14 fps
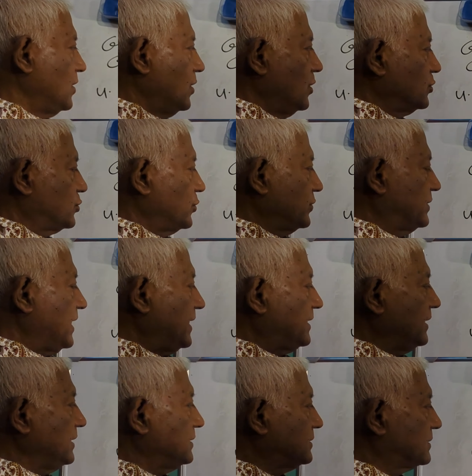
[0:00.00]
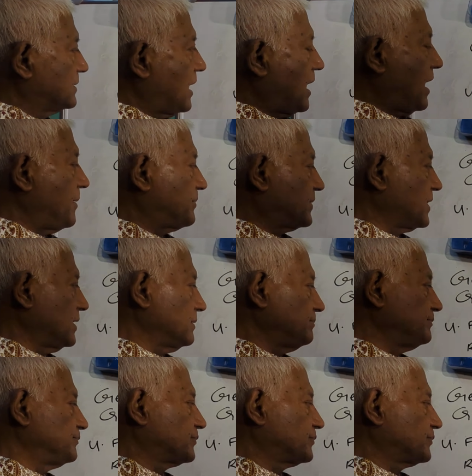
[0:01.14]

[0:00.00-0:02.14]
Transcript: So that is after